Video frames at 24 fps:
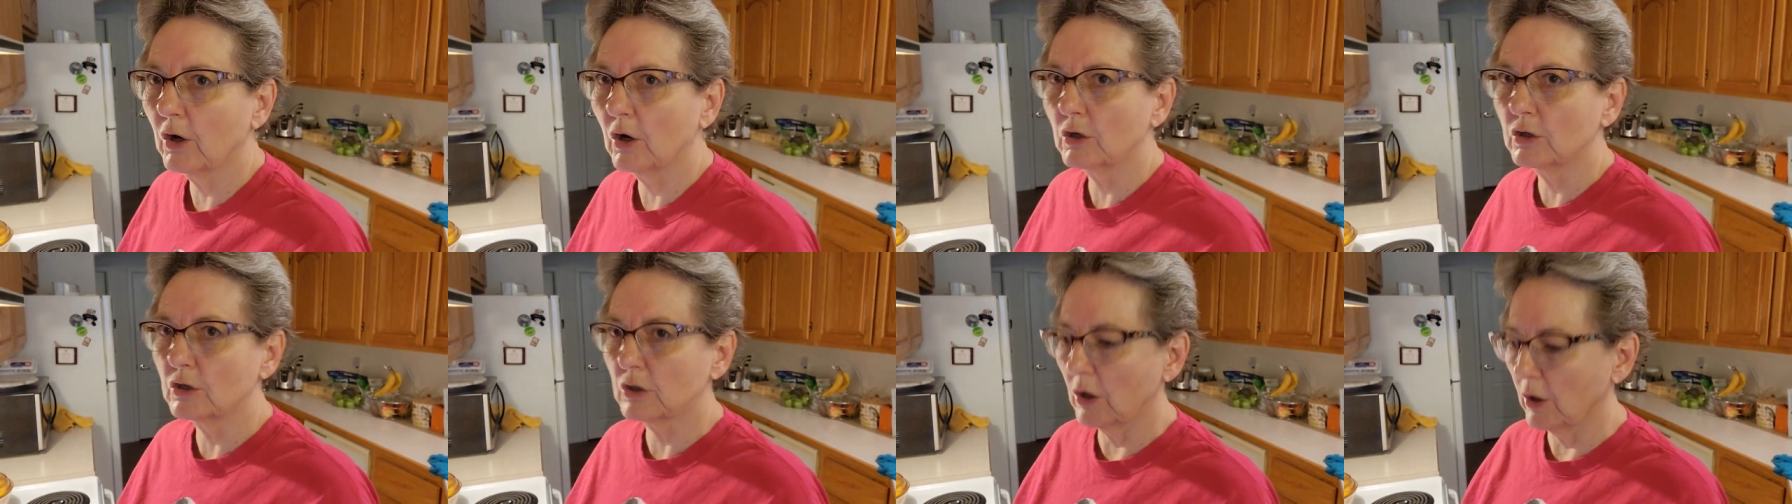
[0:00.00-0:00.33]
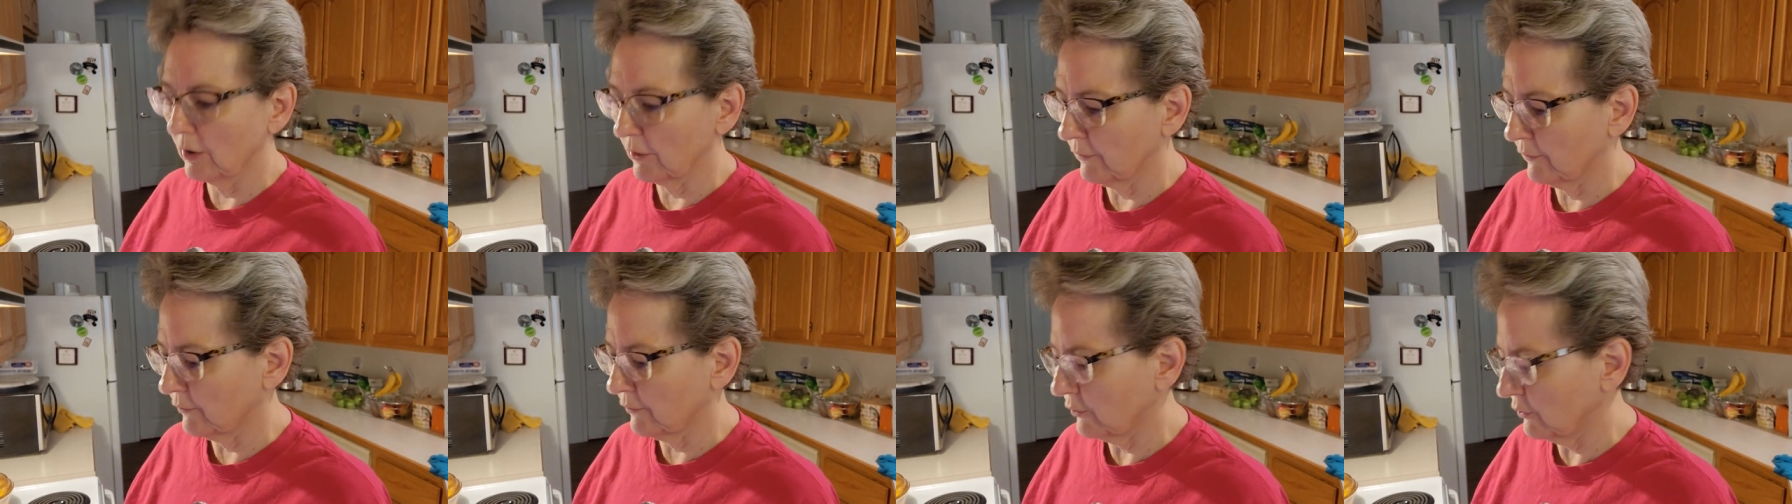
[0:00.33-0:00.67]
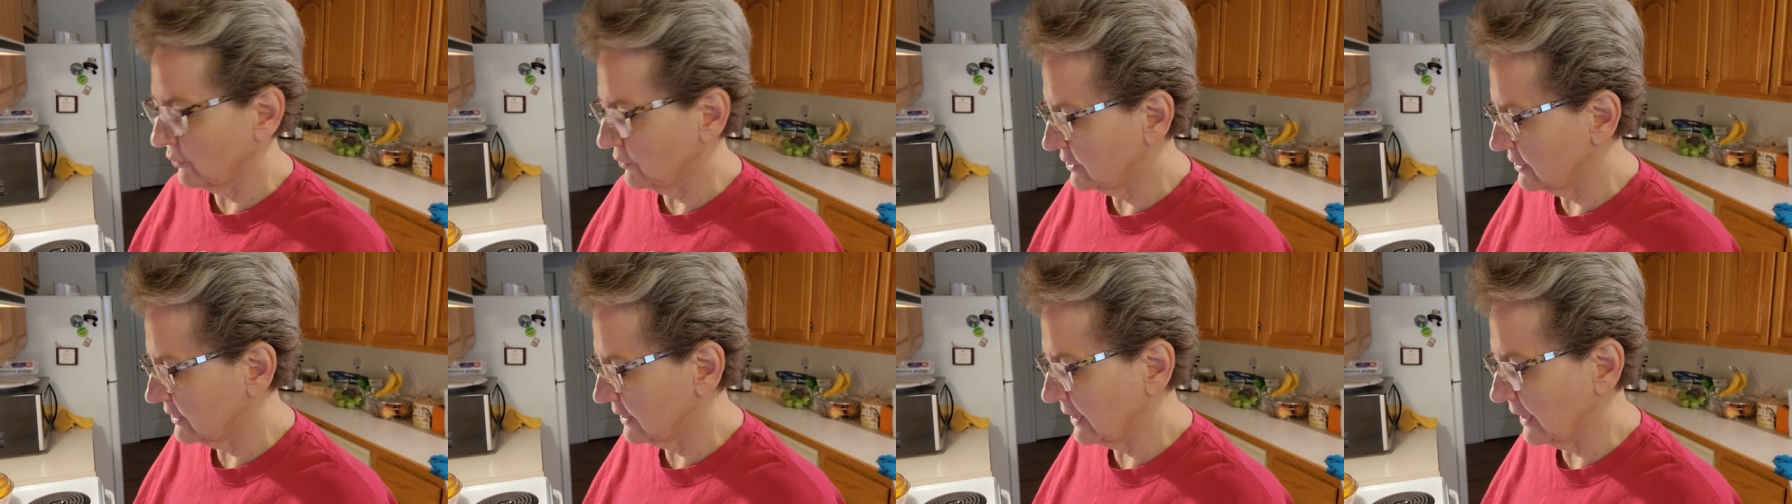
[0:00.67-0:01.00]
our dog
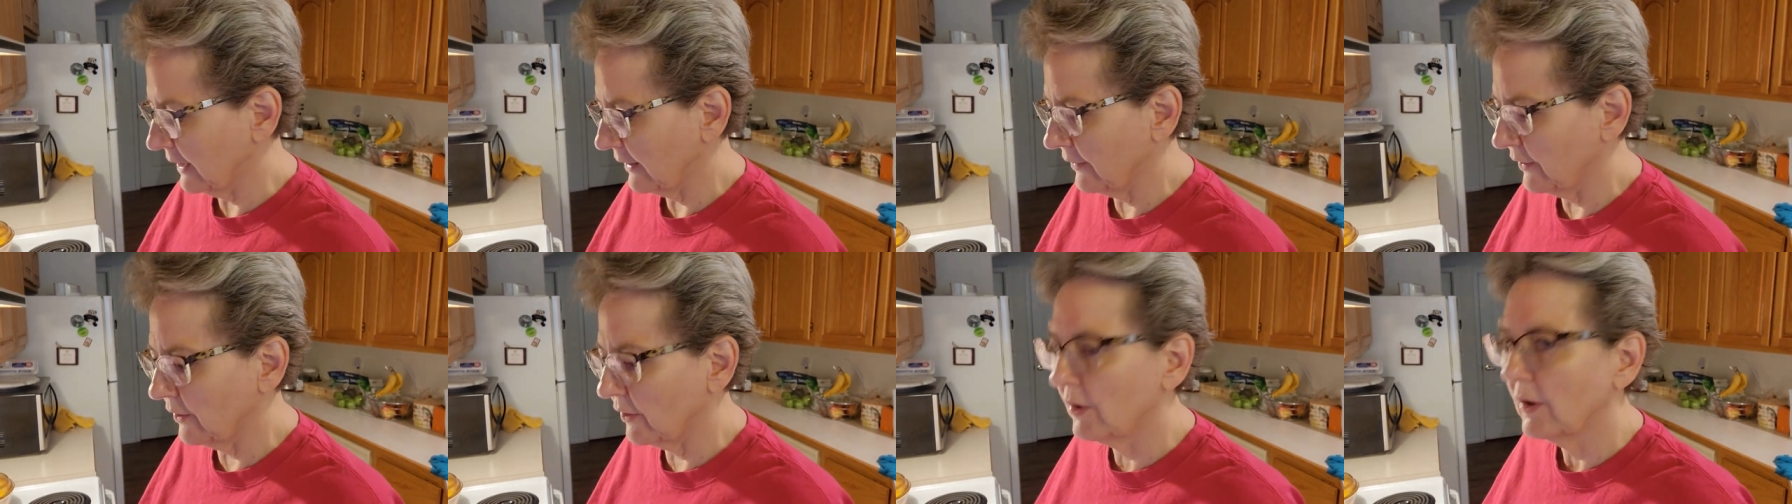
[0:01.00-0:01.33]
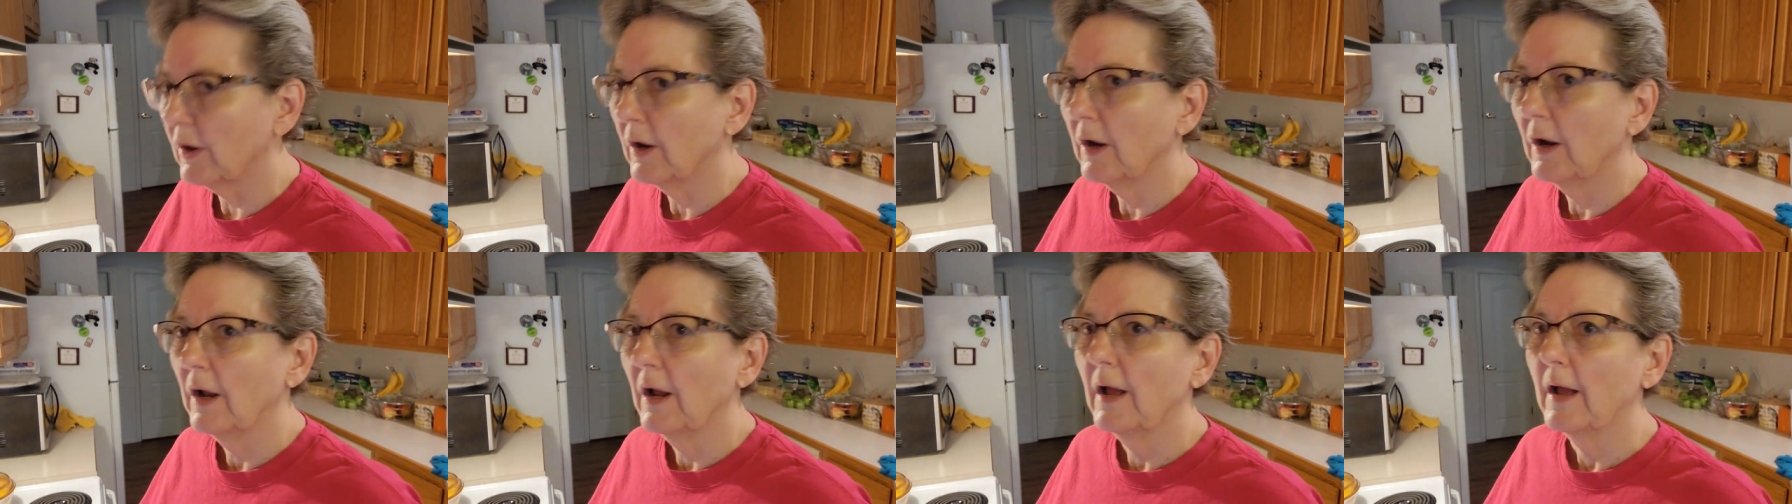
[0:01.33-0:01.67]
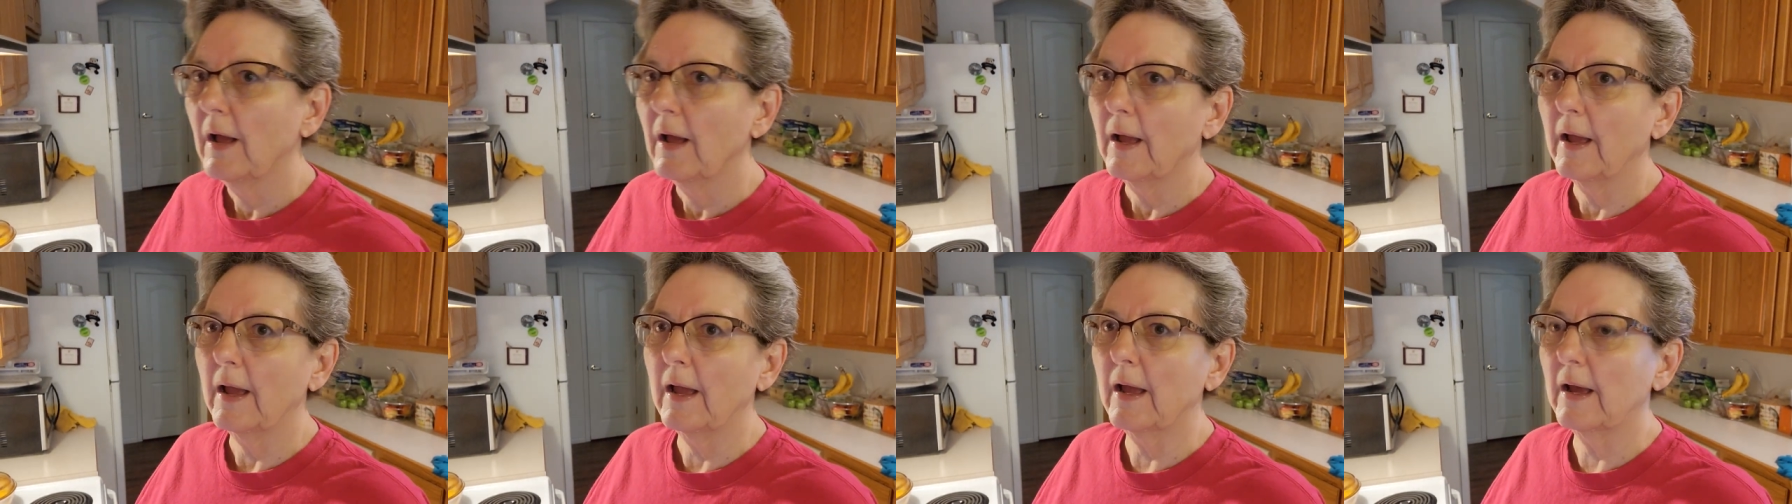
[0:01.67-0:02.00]
food together.
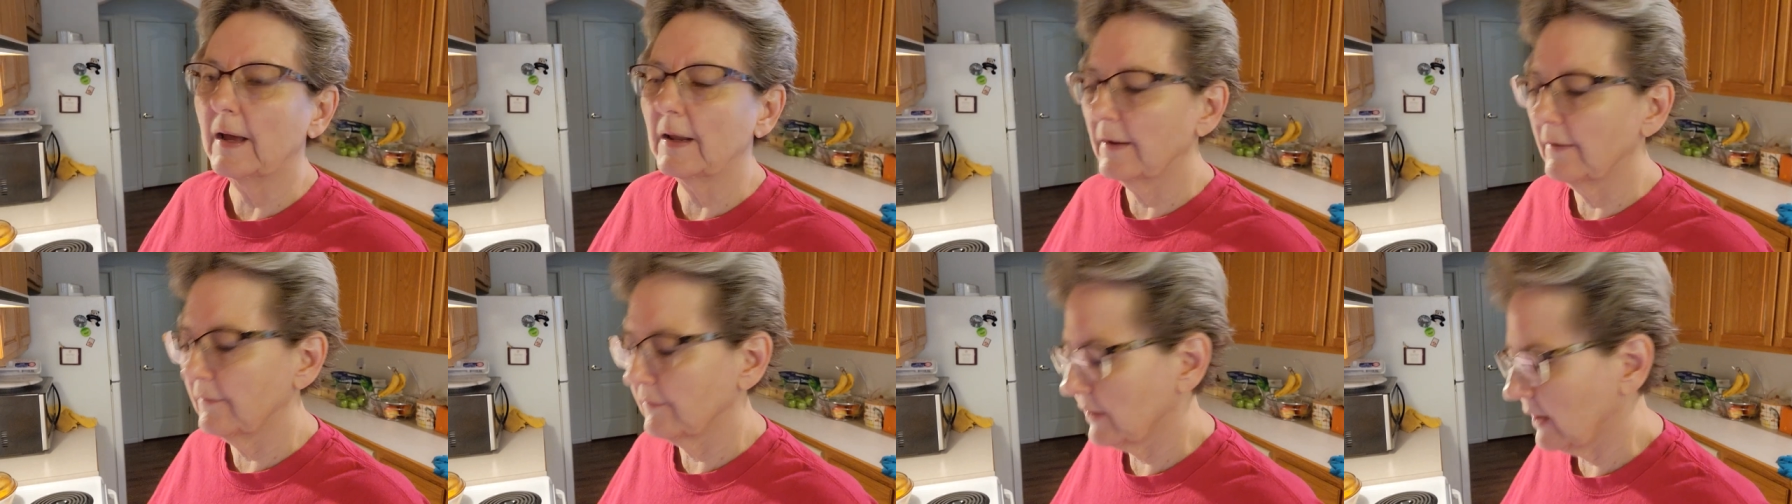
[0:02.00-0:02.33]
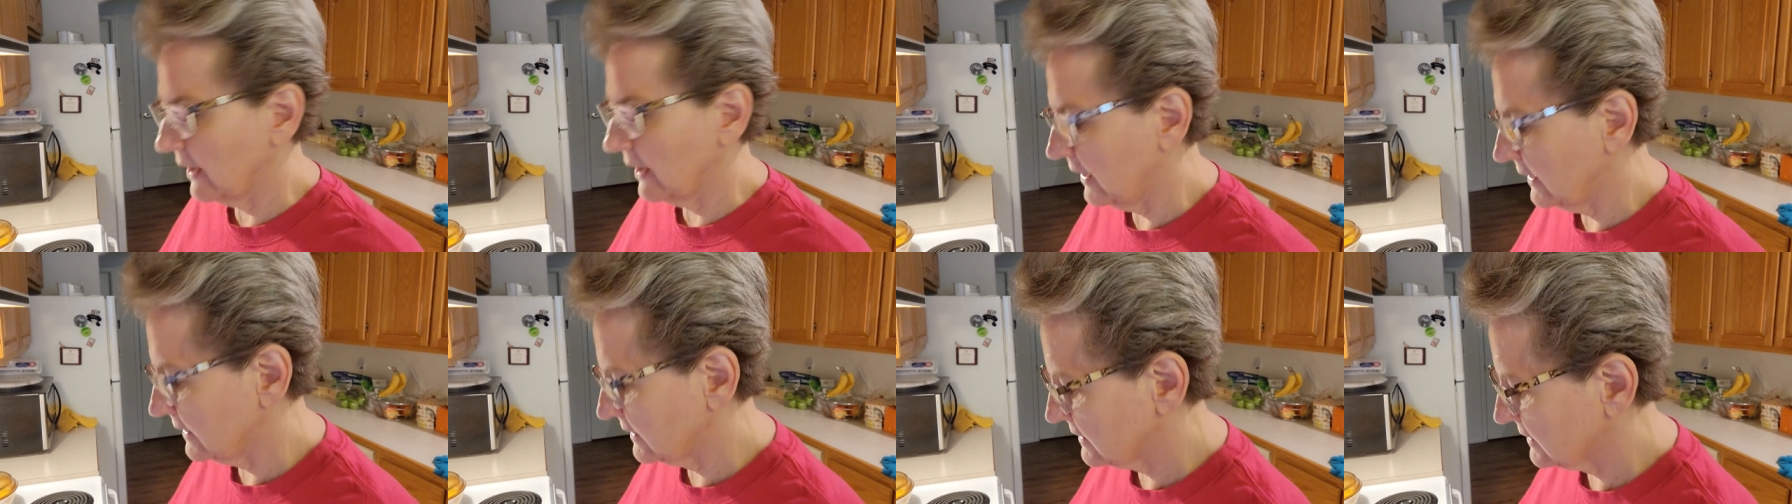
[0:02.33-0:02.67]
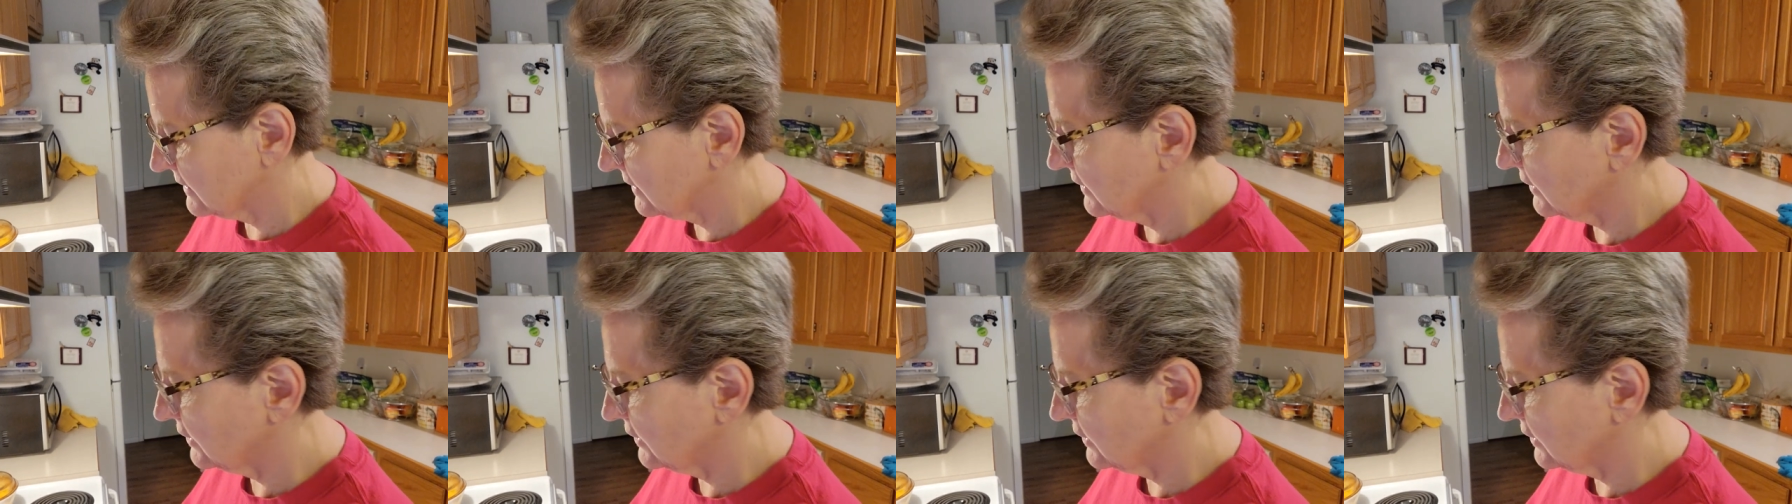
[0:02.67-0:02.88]
And I've got